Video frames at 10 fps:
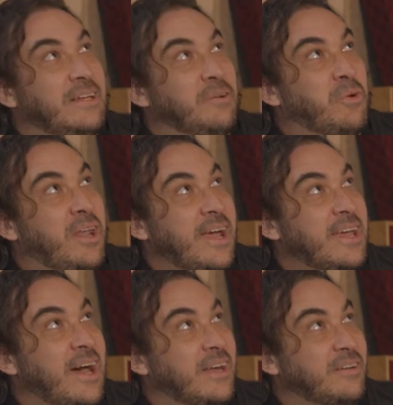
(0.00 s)
when I
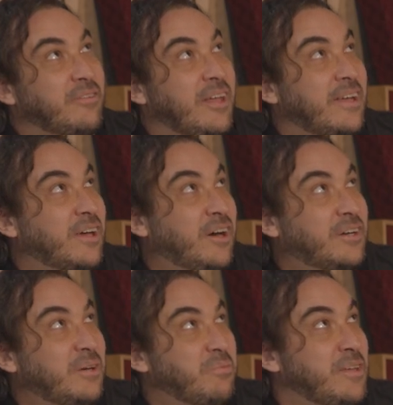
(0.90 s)
kind of like
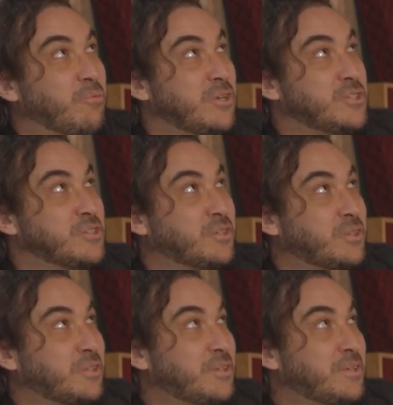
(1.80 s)
hung up the
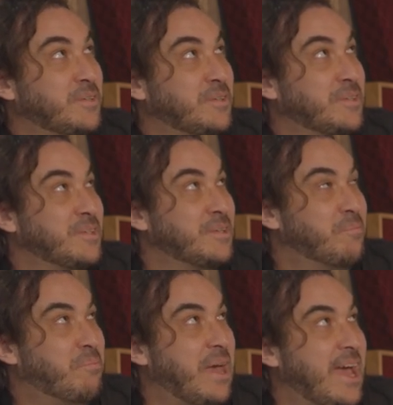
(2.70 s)
original
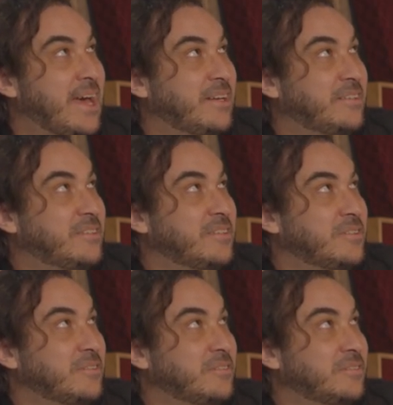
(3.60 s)
band
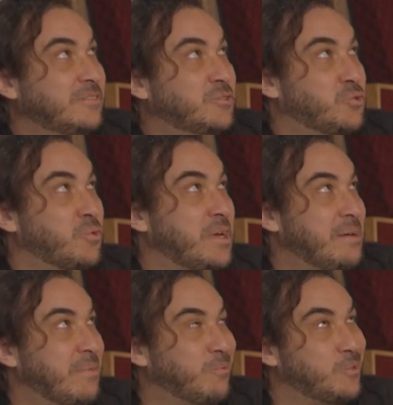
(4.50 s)

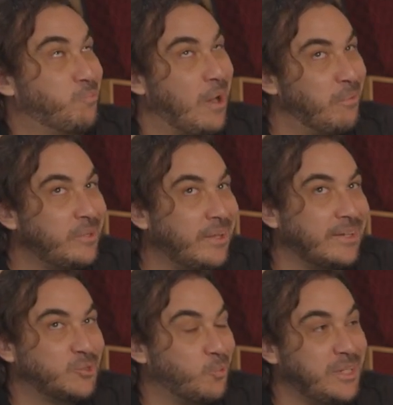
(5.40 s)
dream, it was probably
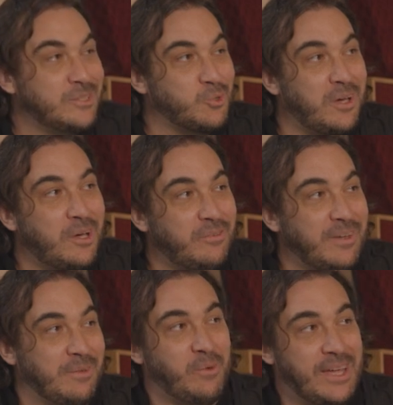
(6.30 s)
like 2012,
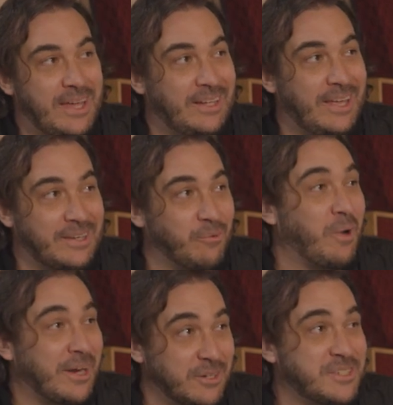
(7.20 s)
and we had like a
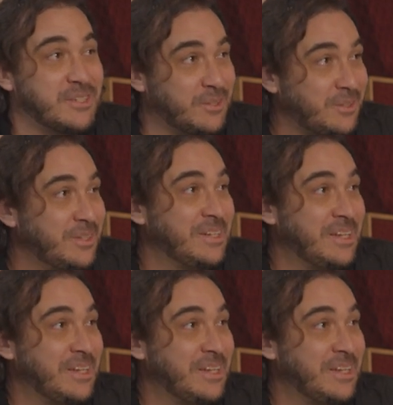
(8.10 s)
record deal.